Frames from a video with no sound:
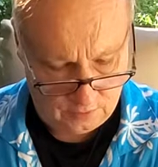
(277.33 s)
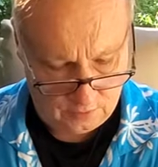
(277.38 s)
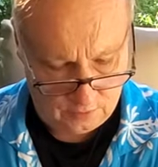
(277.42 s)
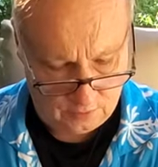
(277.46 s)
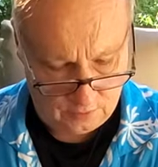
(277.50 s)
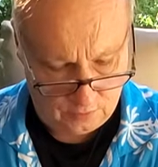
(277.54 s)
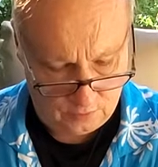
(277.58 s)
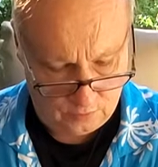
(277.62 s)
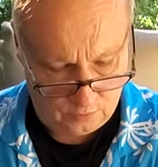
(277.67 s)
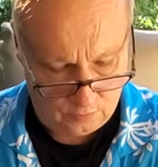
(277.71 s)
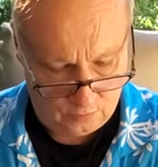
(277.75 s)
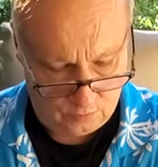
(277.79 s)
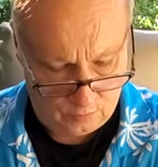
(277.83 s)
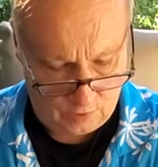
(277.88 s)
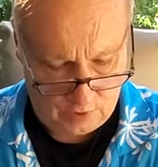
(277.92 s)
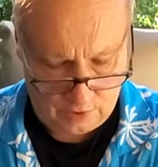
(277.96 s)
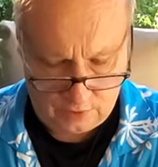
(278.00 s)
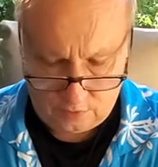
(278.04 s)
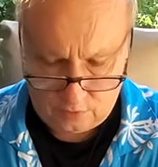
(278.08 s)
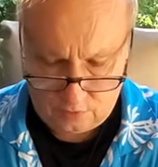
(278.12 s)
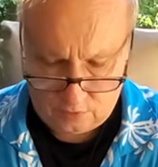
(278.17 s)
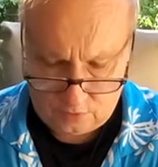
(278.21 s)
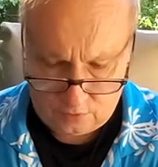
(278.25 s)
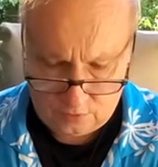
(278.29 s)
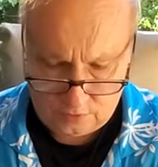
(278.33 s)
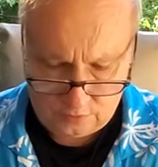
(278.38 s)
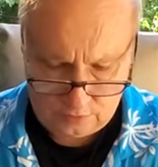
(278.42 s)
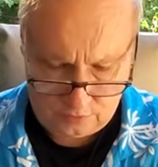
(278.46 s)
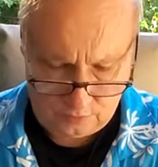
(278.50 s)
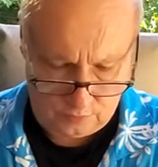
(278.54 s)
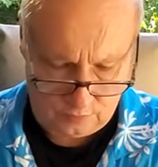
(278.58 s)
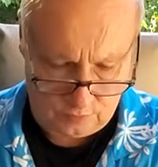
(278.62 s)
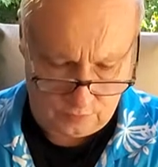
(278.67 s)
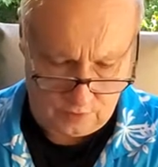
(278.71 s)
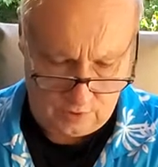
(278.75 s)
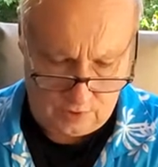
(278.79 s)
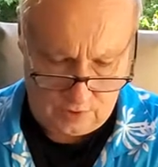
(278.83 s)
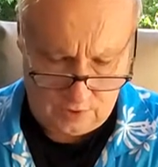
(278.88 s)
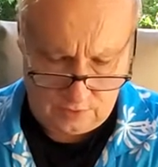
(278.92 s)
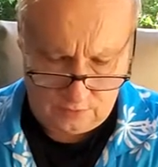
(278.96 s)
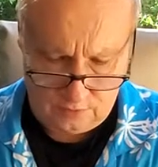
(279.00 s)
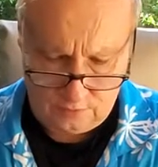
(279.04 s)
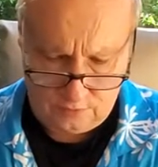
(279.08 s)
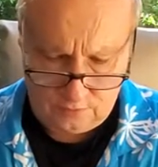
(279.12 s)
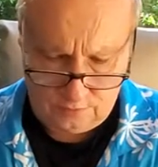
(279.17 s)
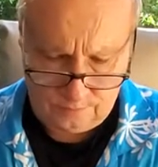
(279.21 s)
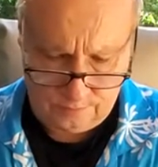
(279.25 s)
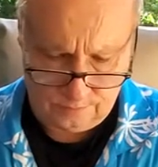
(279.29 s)
And who am I to argue with that,
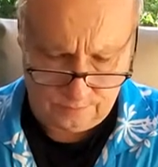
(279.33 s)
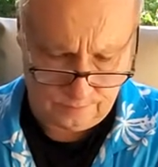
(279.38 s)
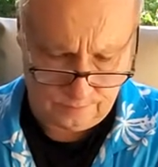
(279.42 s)
no?